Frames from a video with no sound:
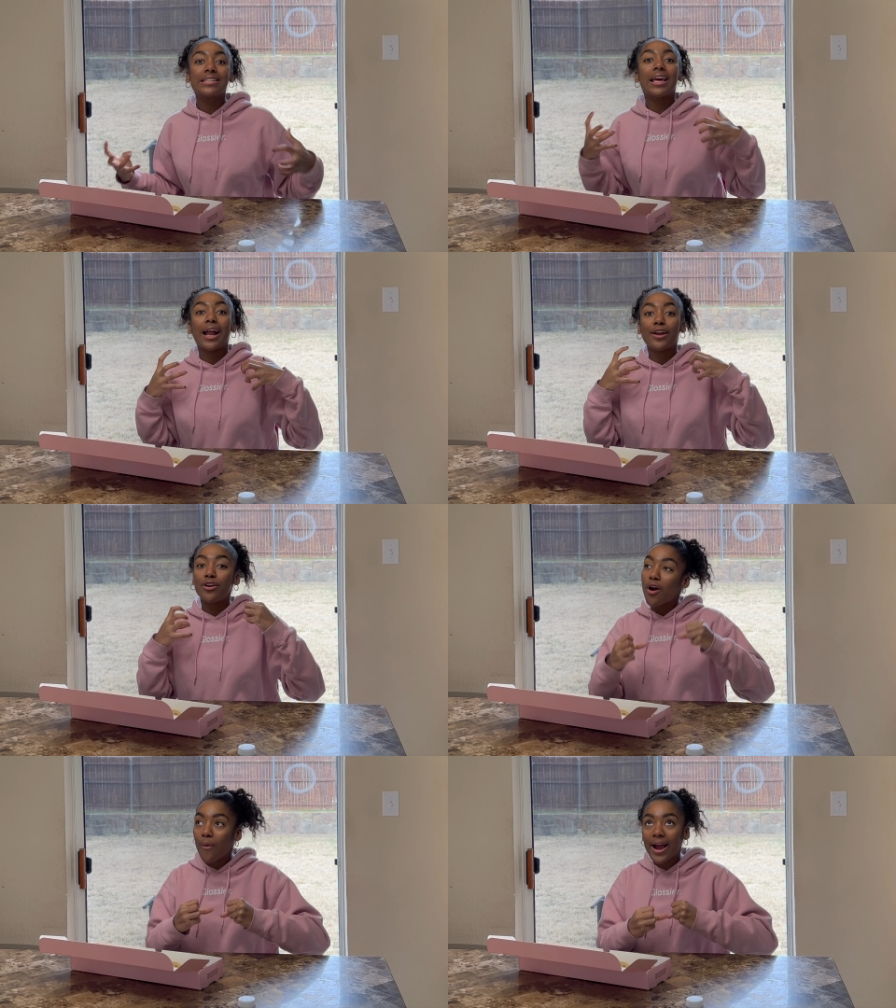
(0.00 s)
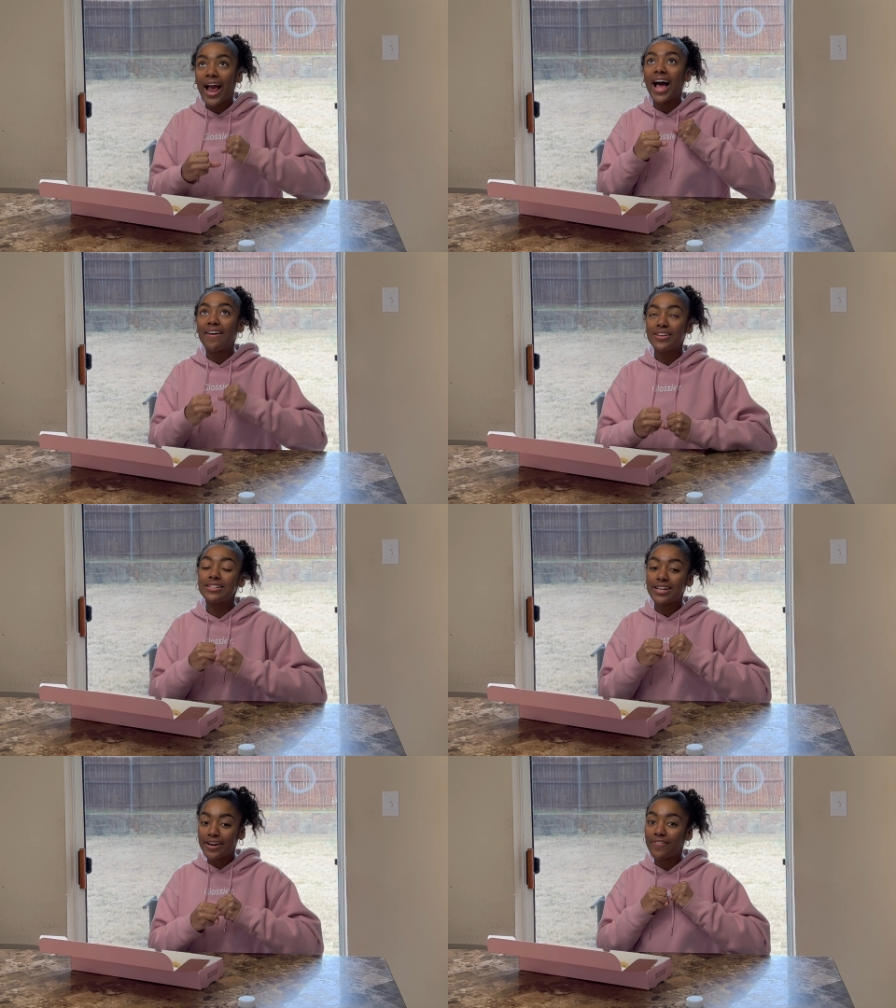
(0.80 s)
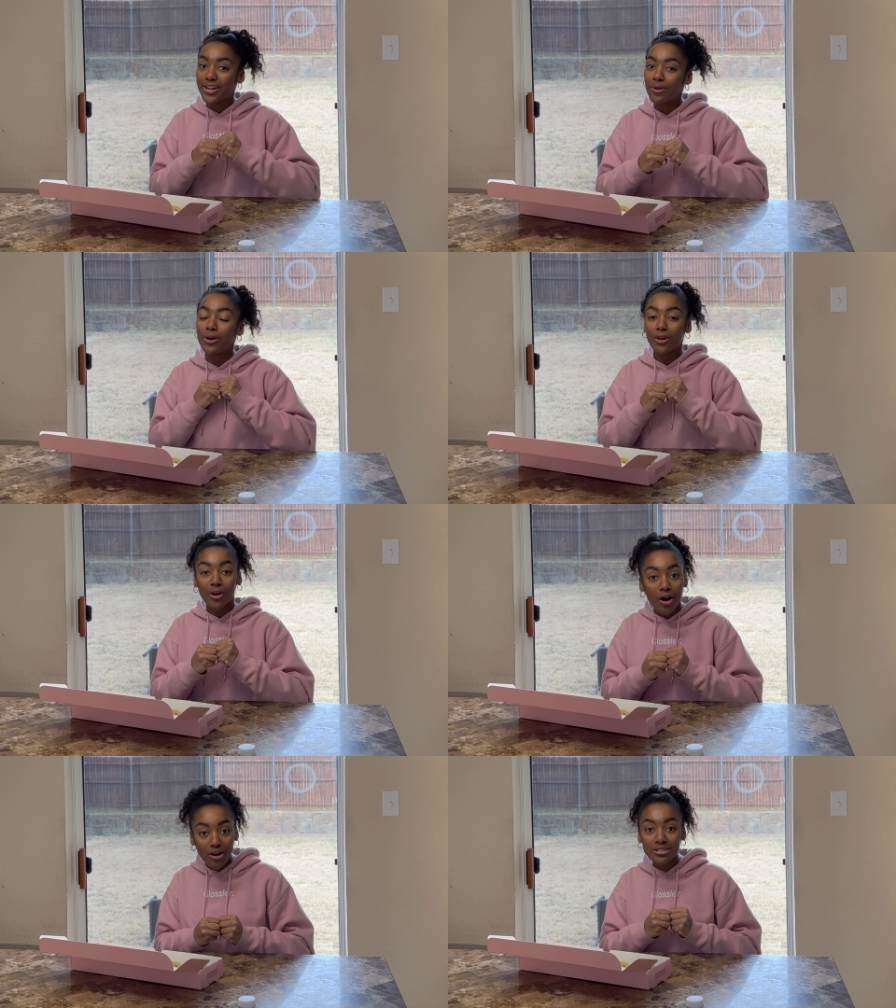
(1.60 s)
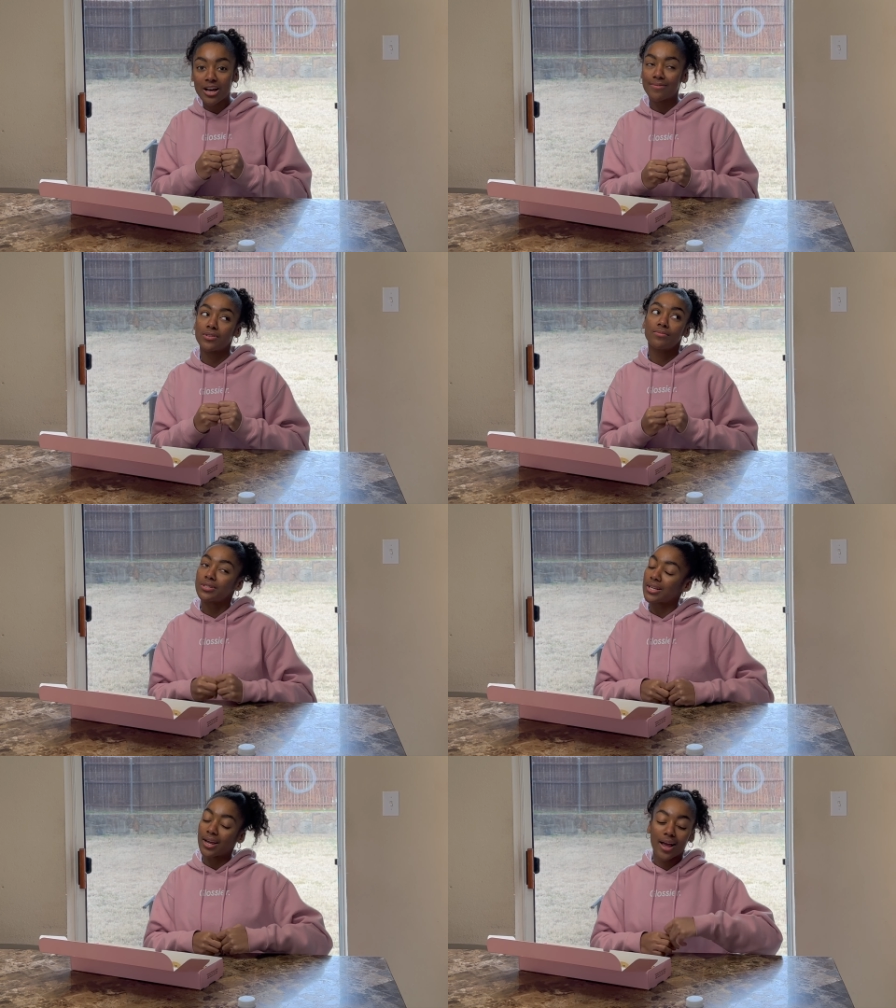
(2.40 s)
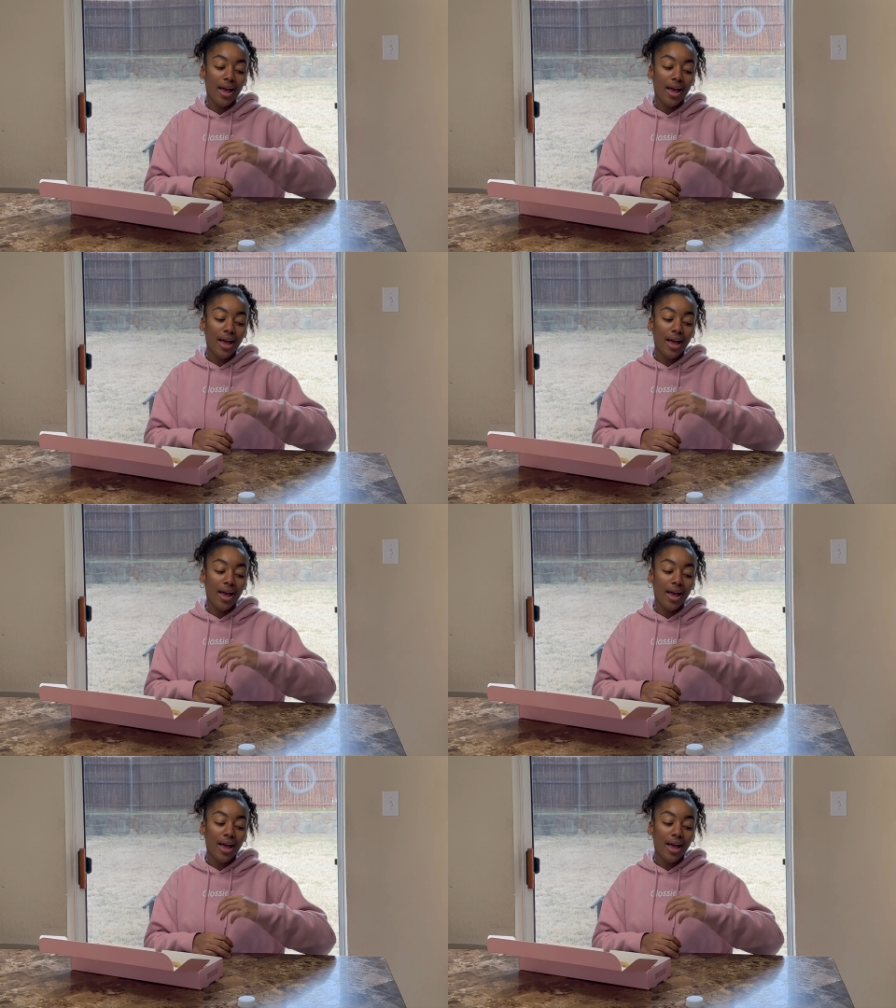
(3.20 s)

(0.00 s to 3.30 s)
And I know I haven't done a video in a long time, so I'm just like,